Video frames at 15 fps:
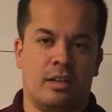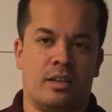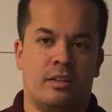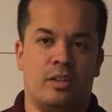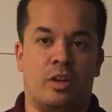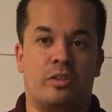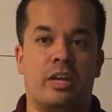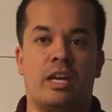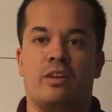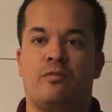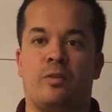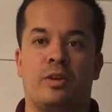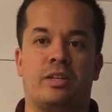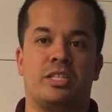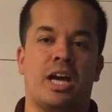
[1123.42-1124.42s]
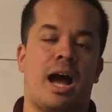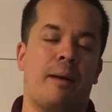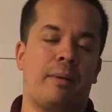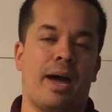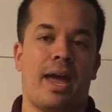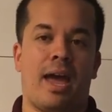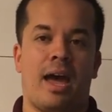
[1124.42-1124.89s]
You know, thank you for the job
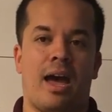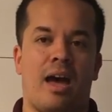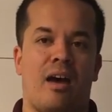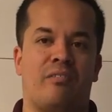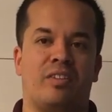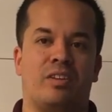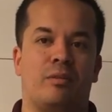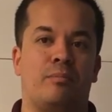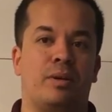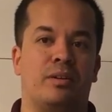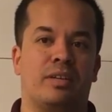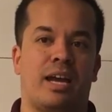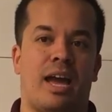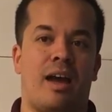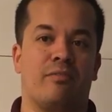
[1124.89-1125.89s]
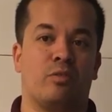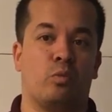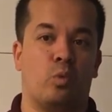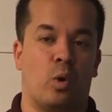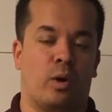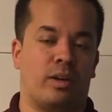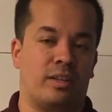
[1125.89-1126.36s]
I have and the ability I have to
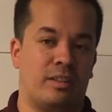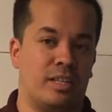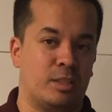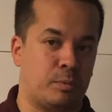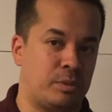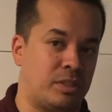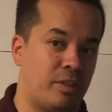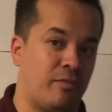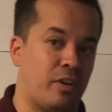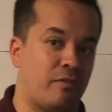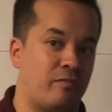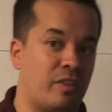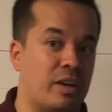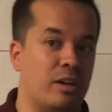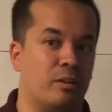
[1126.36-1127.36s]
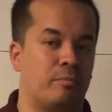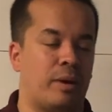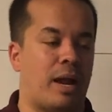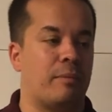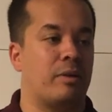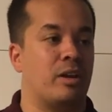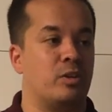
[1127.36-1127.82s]
work in this specific field, but
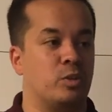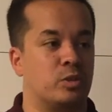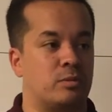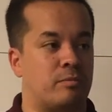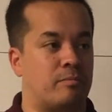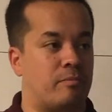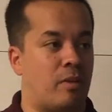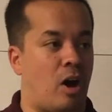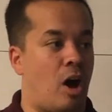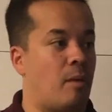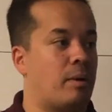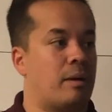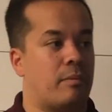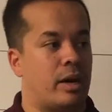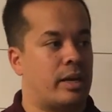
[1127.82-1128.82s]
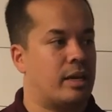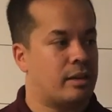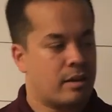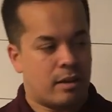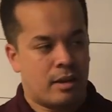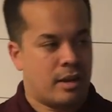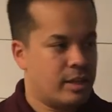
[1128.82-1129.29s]
I'm going to use all my money
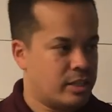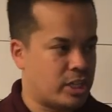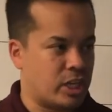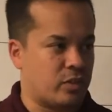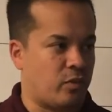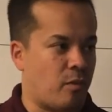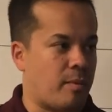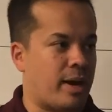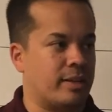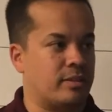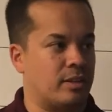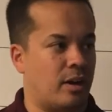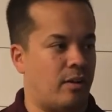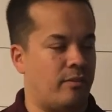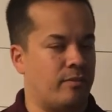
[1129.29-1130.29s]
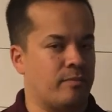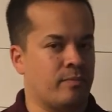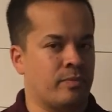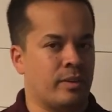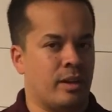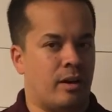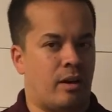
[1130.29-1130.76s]
just for myself.
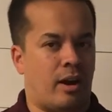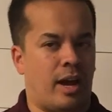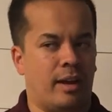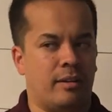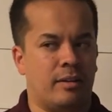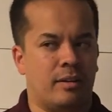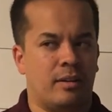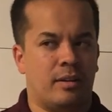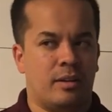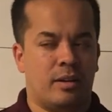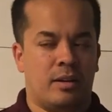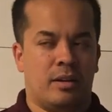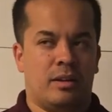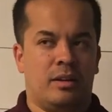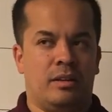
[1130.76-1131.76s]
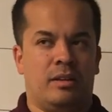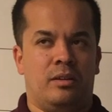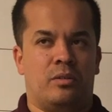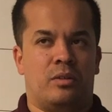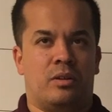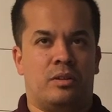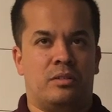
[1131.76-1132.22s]
All right?
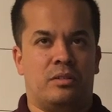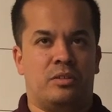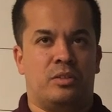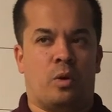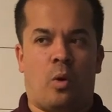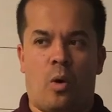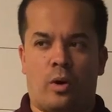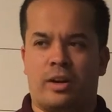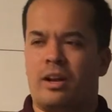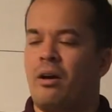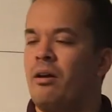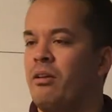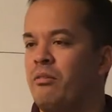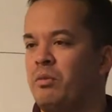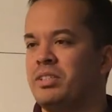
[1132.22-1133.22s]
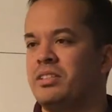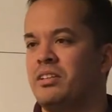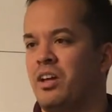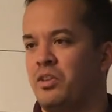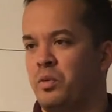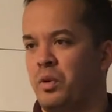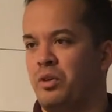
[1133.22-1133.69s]
You're hoarding. And what's
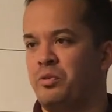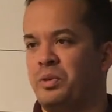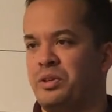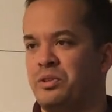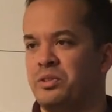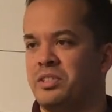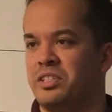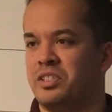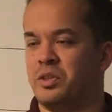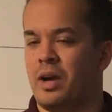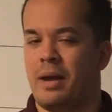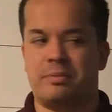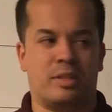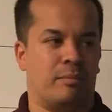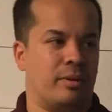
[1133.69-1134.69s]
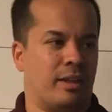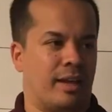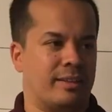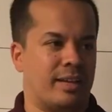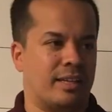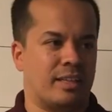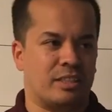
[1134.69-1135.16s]
another word we use to describe somebody
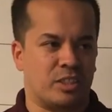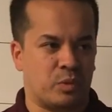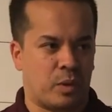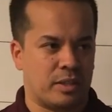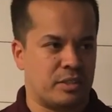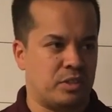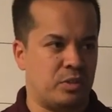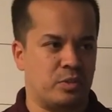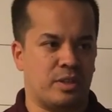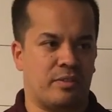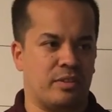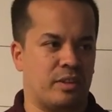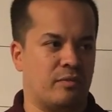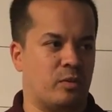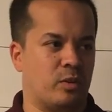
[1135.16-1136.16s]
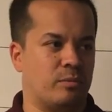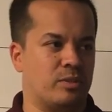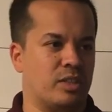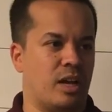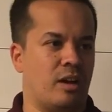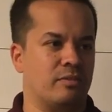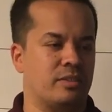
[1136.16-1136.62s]
like that that just wants to use everything for
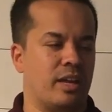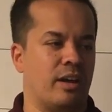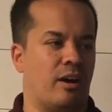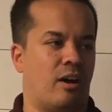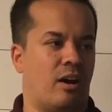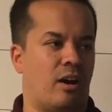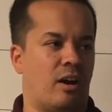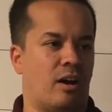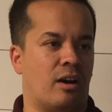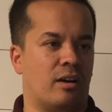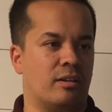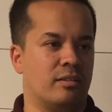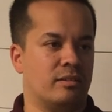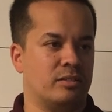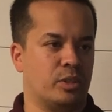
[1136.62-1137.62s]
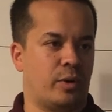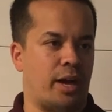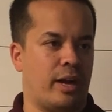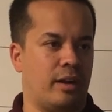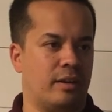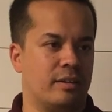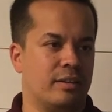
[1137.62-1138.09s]
themselves? They mm-hmm. are,
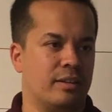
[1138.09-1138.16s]
Joanna?